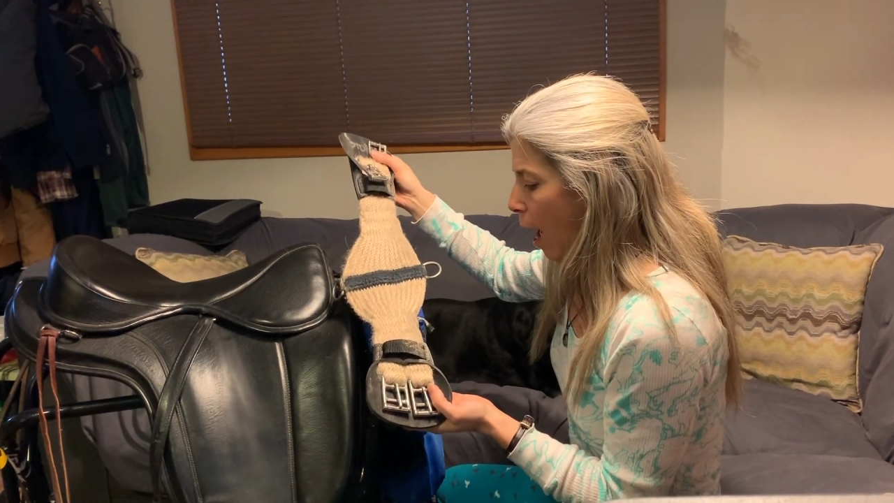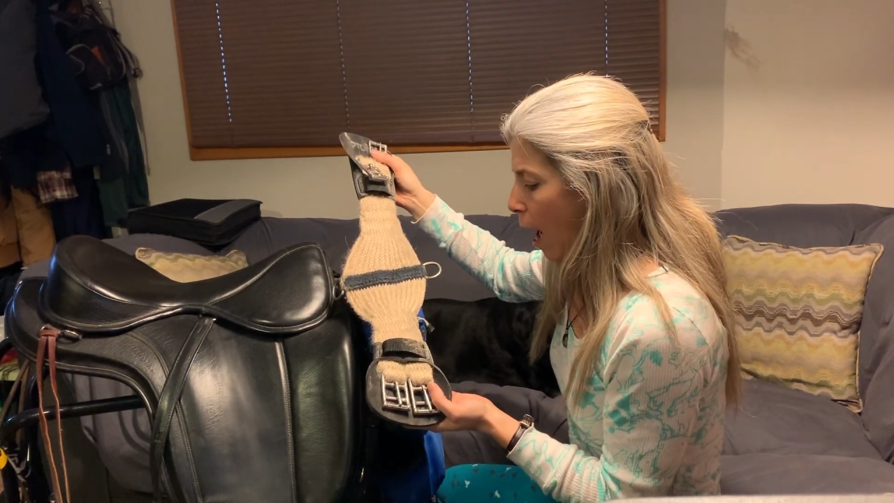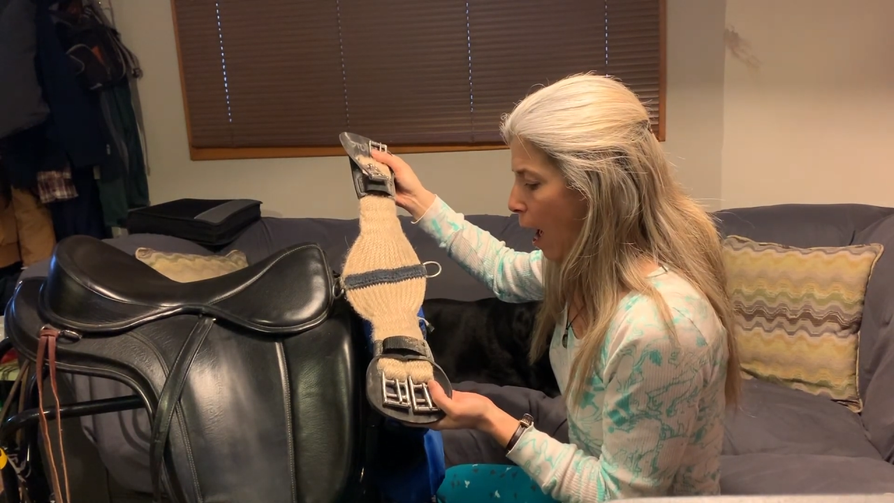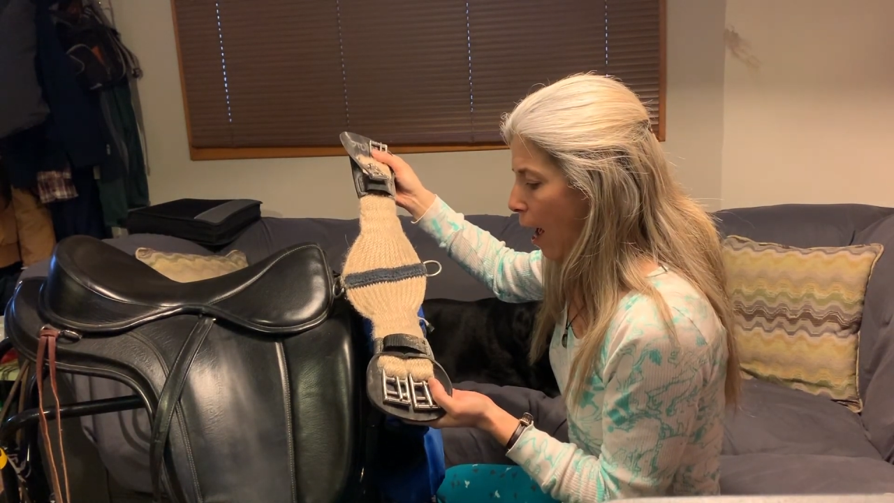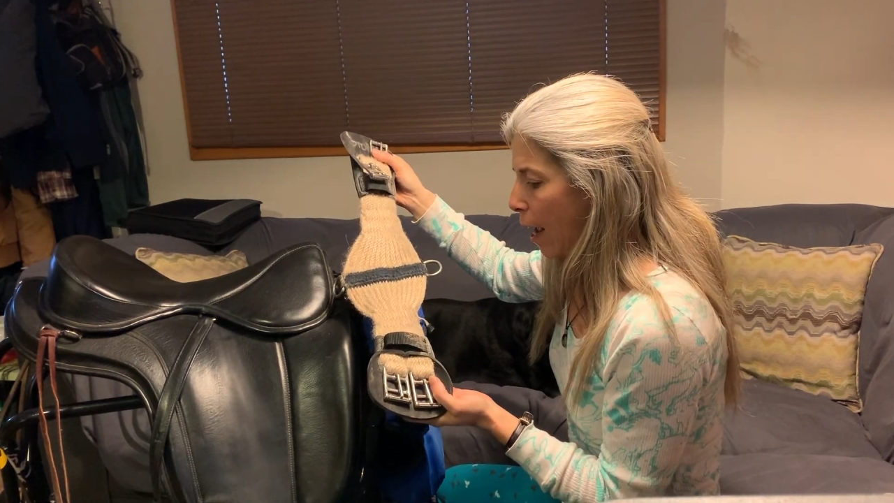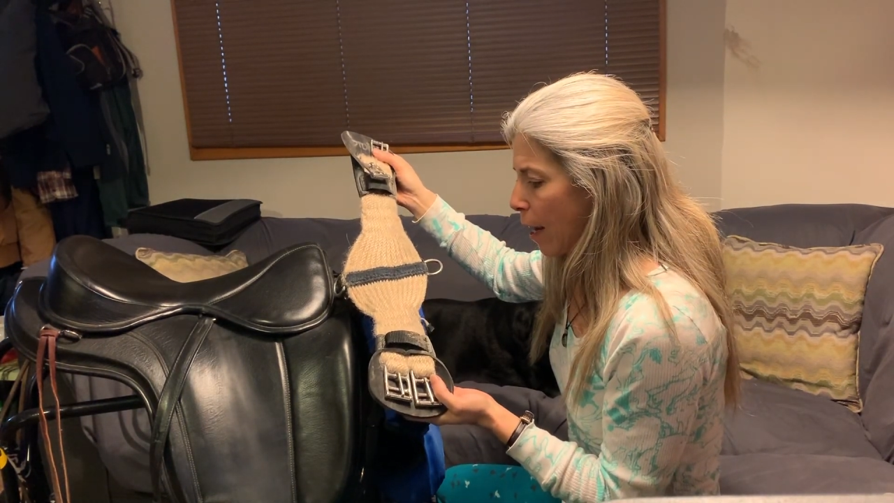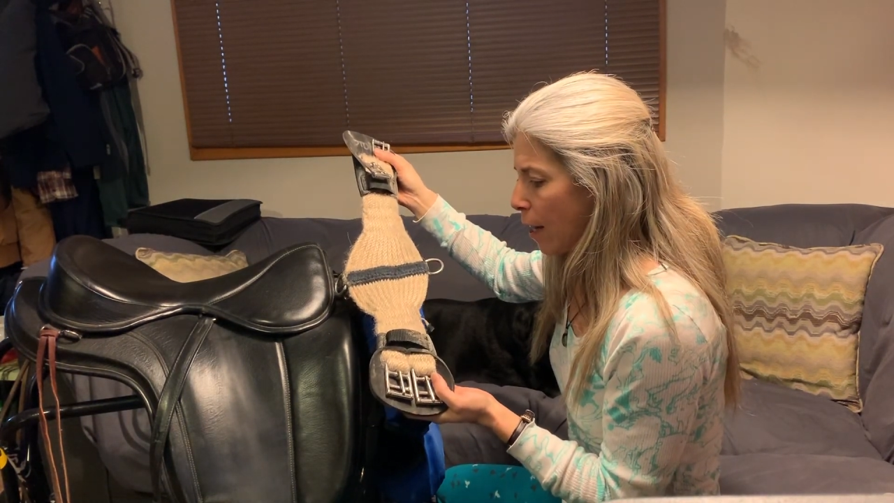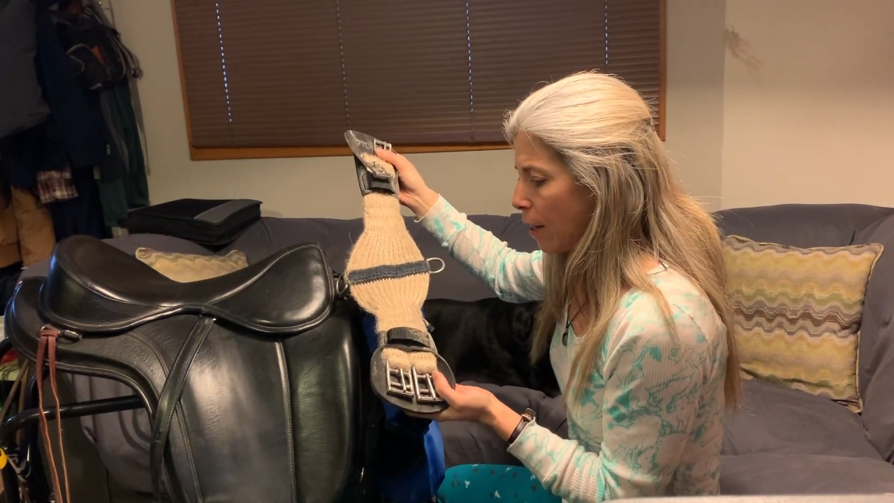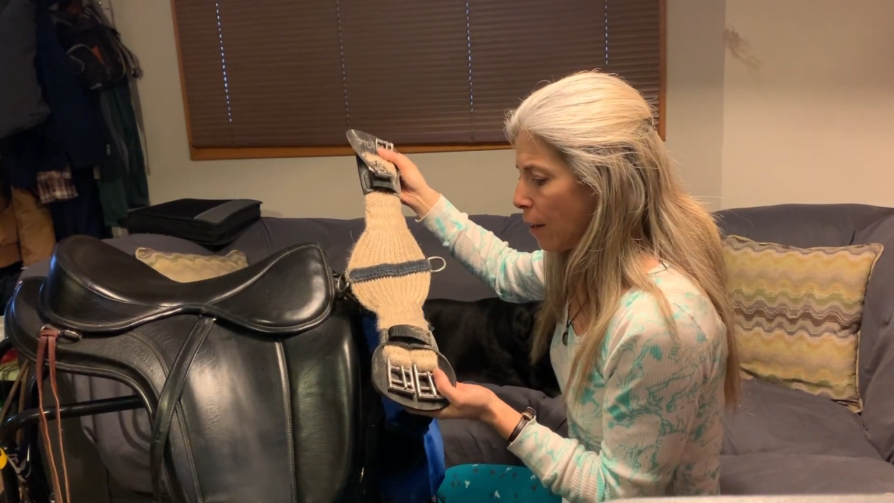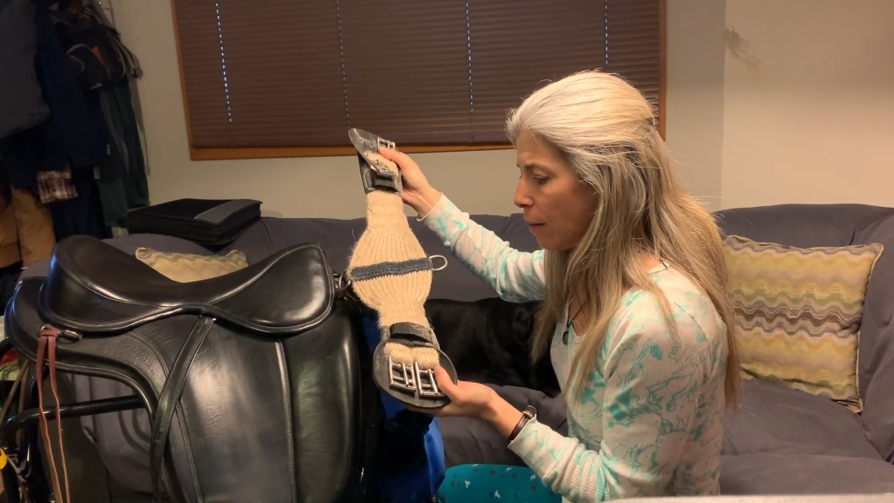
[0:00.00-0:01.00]

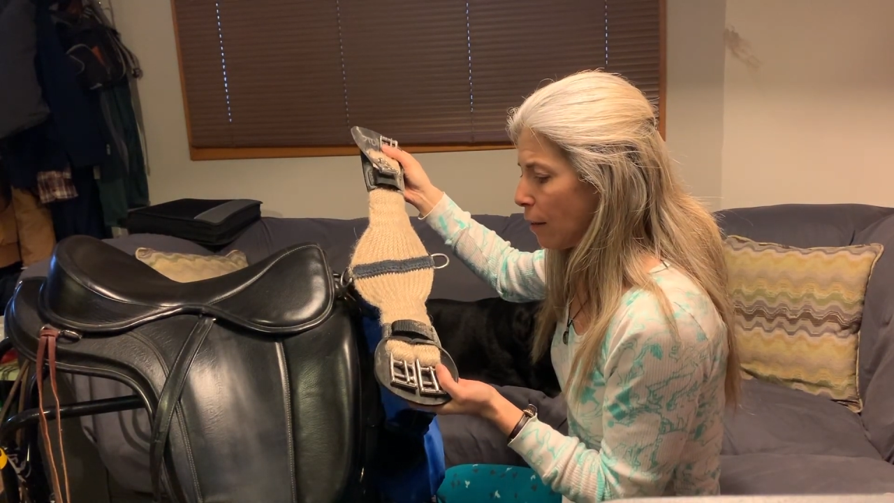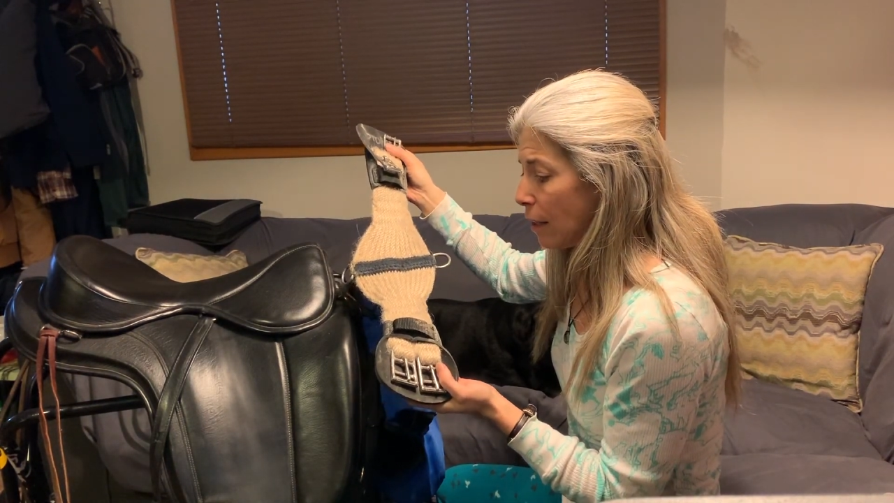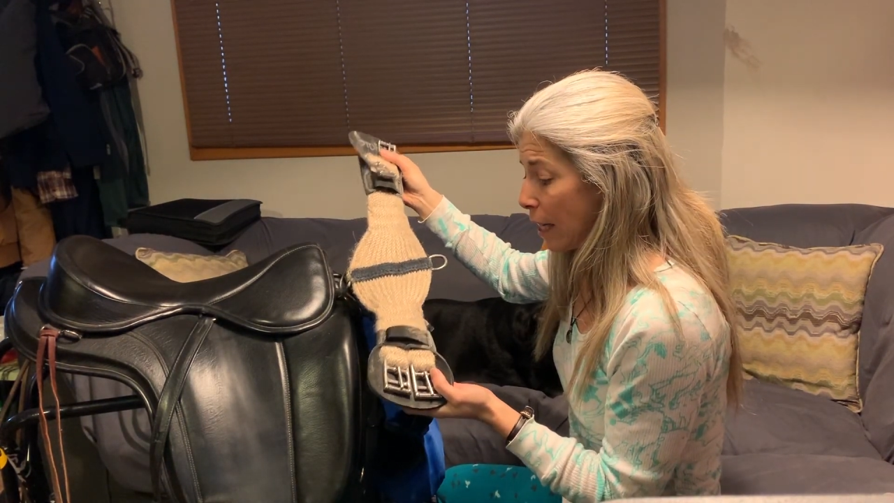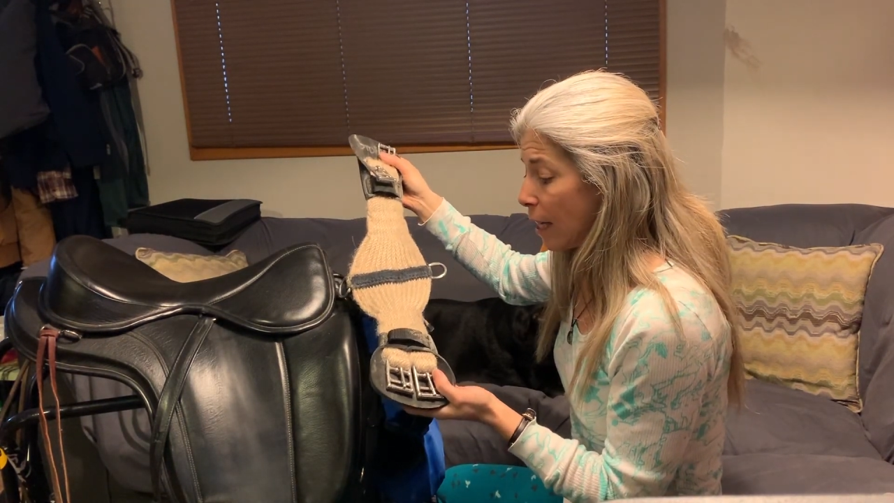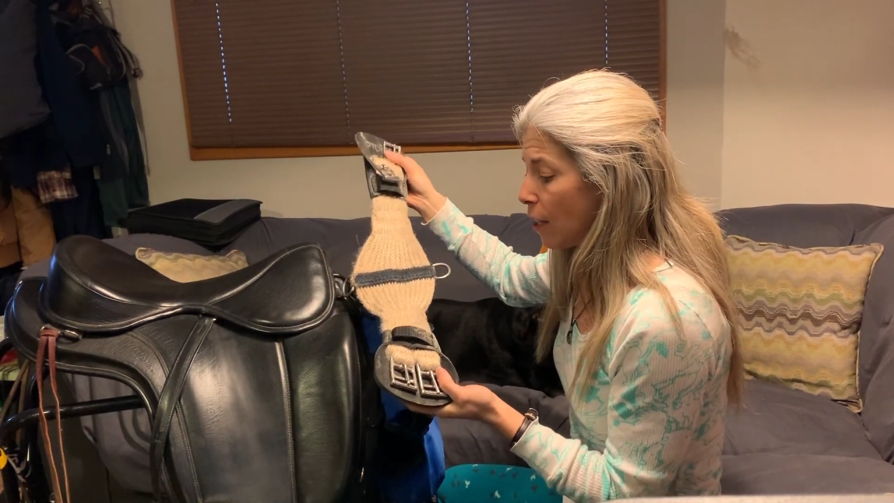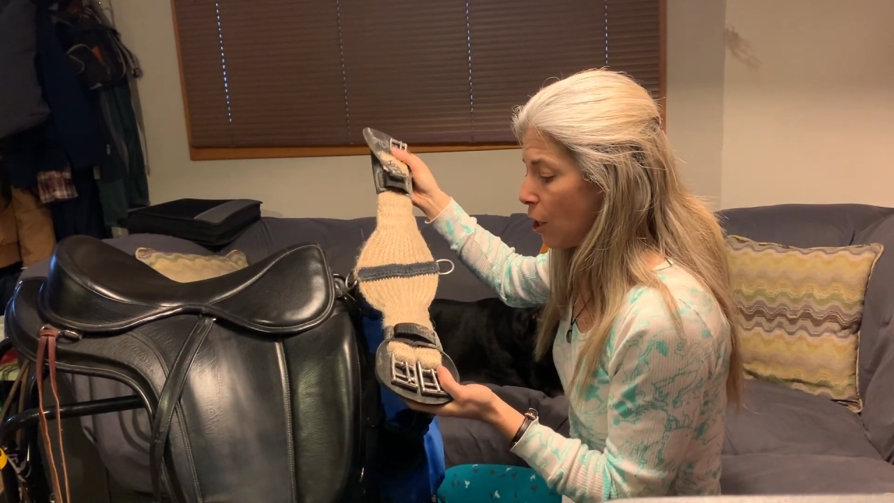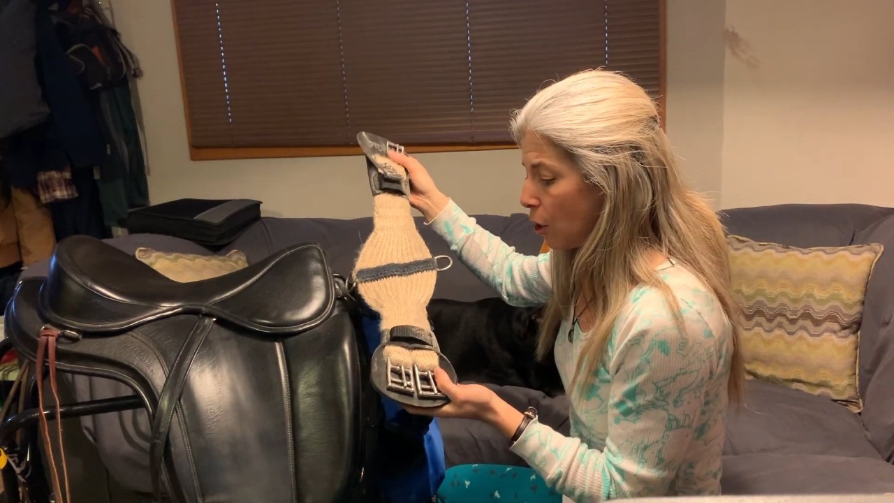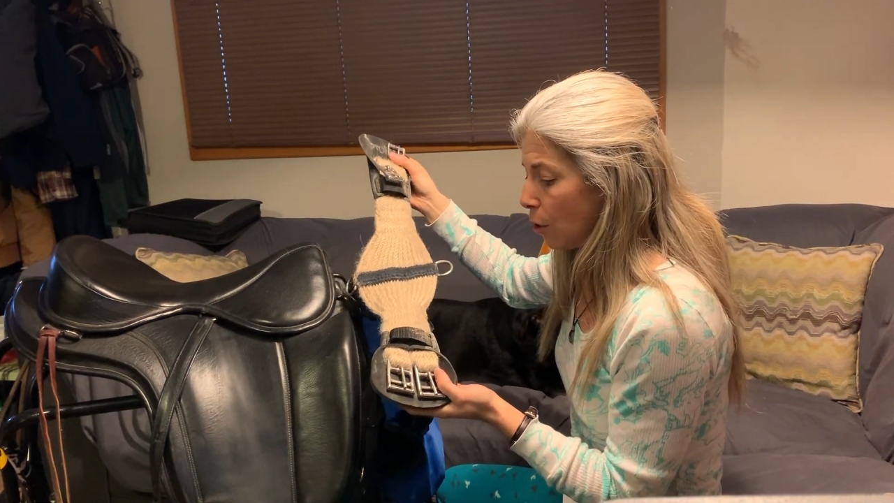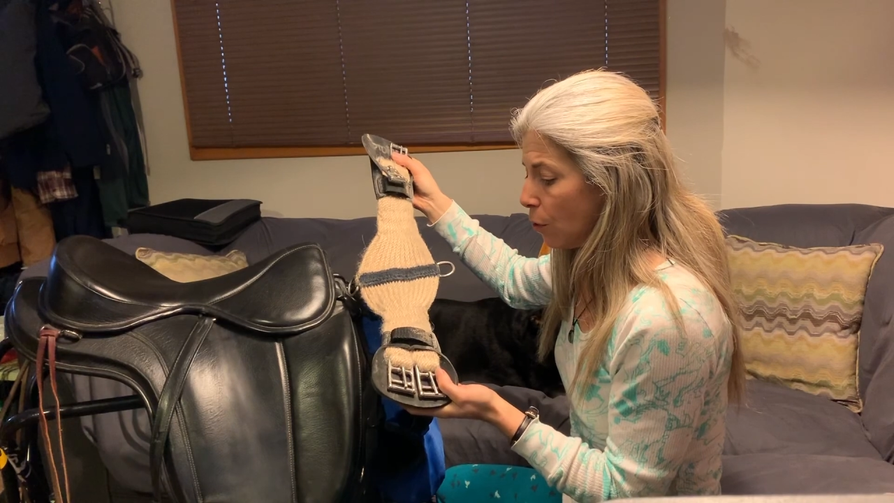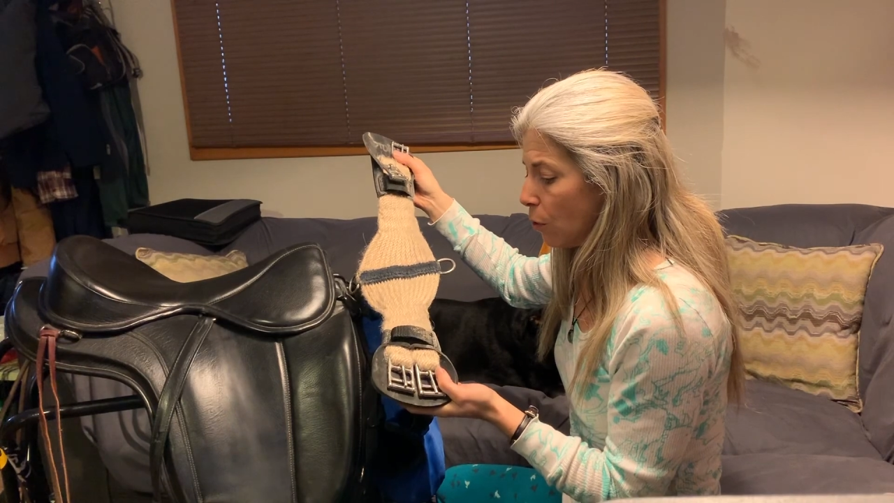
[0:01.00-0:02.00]
I did
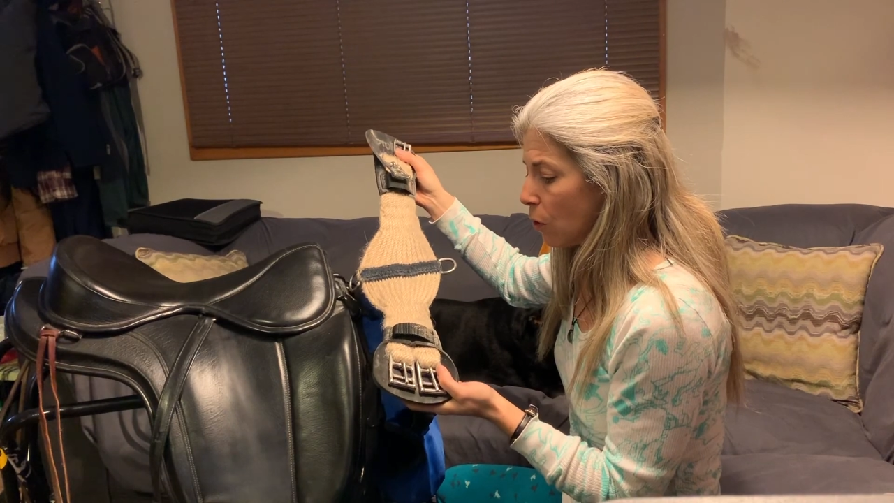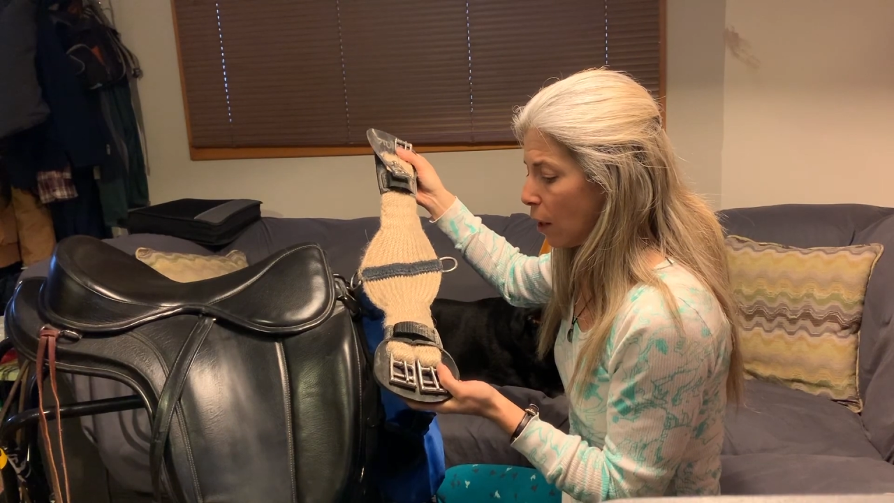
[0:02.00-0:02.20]
use